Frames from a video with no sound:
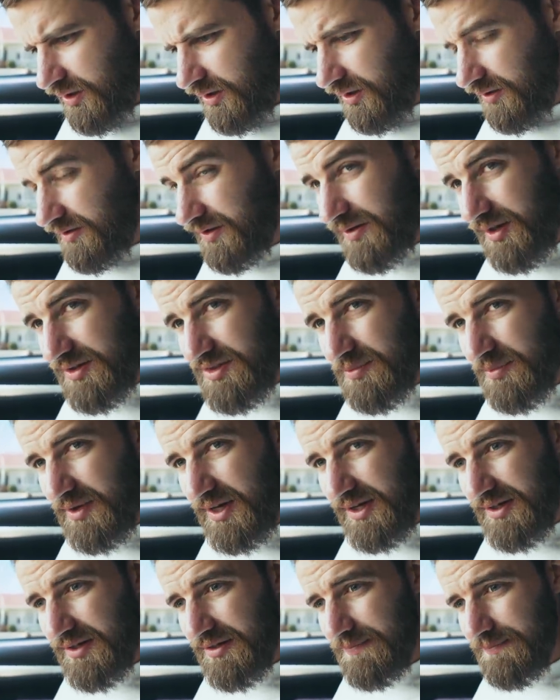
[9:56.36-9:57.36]
I think that's
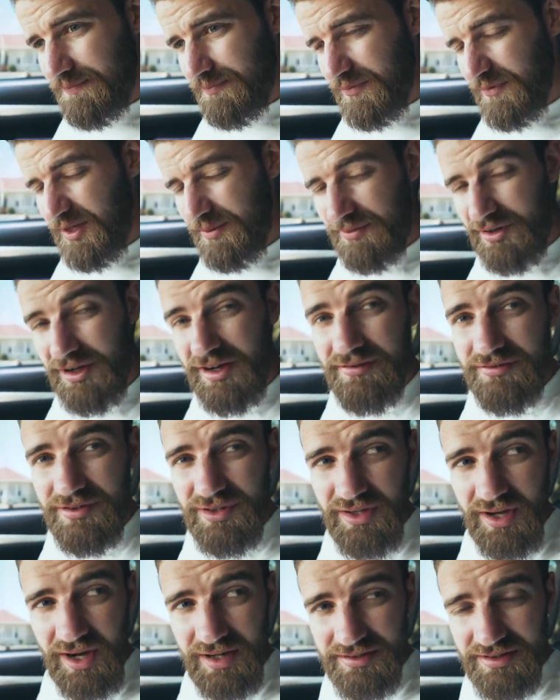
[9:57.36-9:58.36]
about it. Let me know if
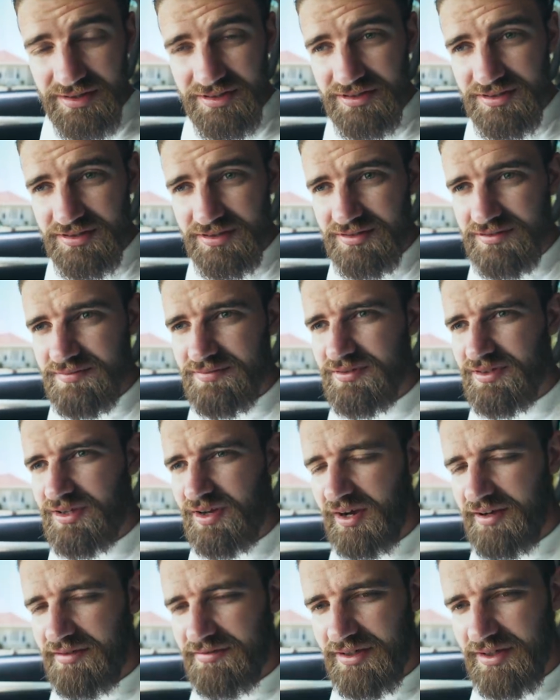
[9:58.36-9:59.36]
you dug this
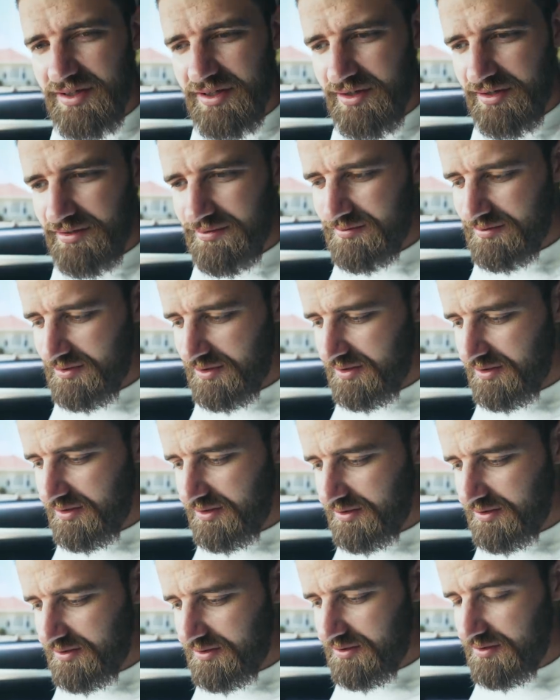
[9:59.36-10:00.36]
kind of video,
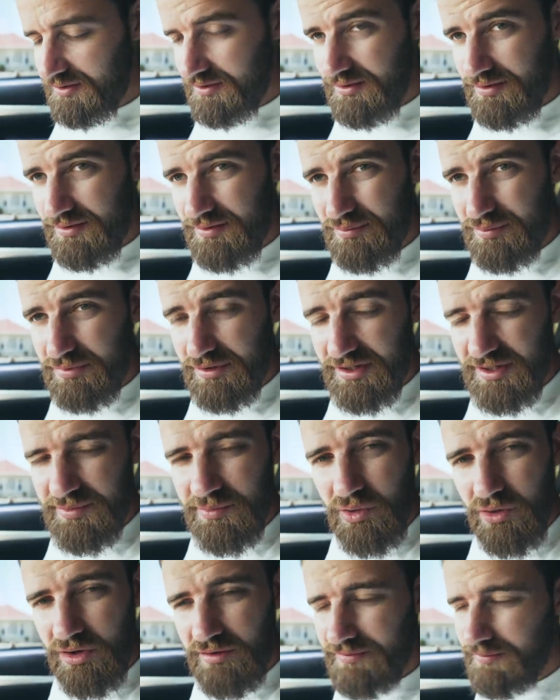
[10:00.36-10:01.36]
and plenty
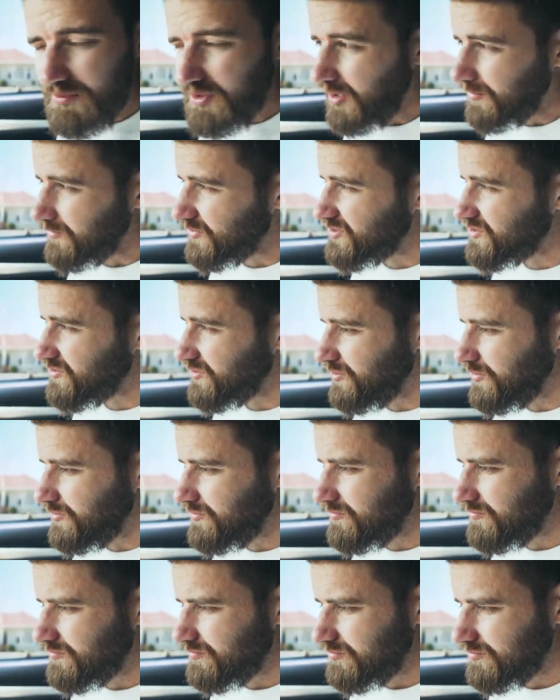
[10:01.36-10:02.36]
more of them coming
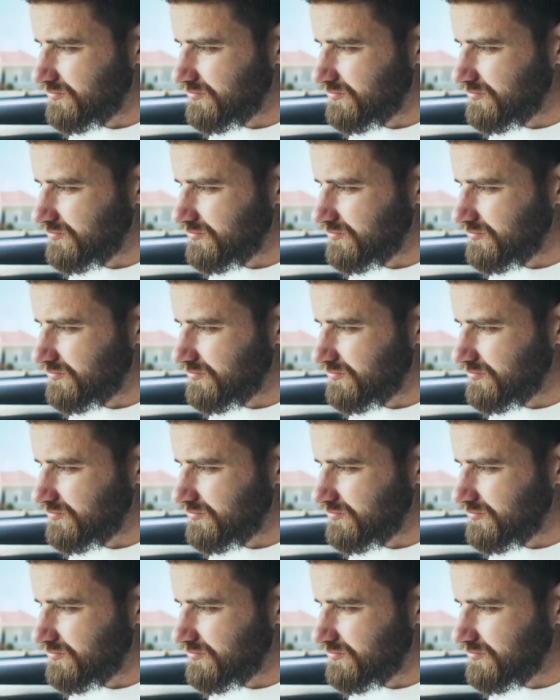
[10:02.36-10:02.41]
soon.